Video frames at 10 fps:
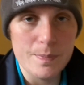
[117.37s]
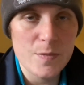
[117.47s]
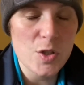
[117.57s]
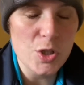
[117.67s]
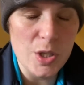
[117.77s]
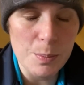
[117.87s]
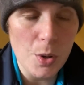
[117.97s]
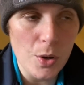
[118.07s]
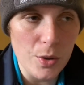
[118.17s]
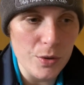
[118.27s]
such an
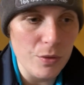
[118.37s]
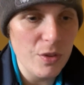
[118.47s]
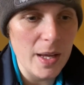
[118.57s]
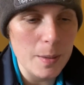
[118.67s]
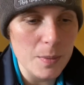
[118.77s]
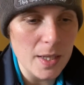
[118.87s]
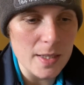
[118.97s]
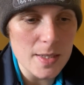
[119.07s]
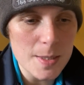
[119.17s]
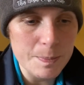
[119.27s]
important thing,
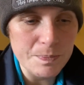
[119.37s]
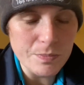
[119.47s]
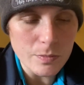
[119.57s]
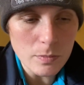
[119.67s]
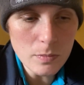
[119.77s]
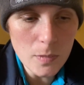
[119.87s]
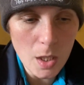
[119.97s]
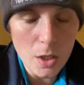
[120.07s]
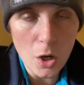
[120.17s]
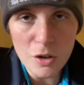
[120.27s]
because
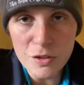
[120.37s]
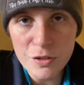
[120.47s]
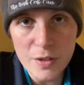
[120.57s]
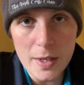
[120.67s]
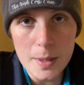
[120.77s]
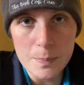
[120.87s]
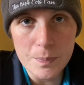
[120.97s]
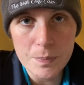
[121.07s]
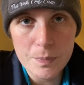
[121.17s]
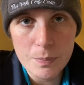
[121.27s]
a lot of
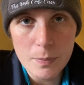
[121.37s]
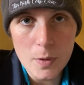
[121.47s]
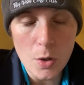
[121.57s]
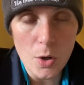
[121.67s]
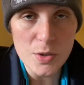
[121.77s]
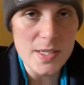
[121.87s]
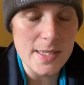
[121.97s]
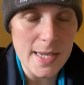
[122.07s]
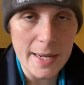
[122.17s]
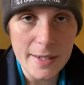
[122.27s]

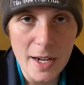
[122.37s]
horses can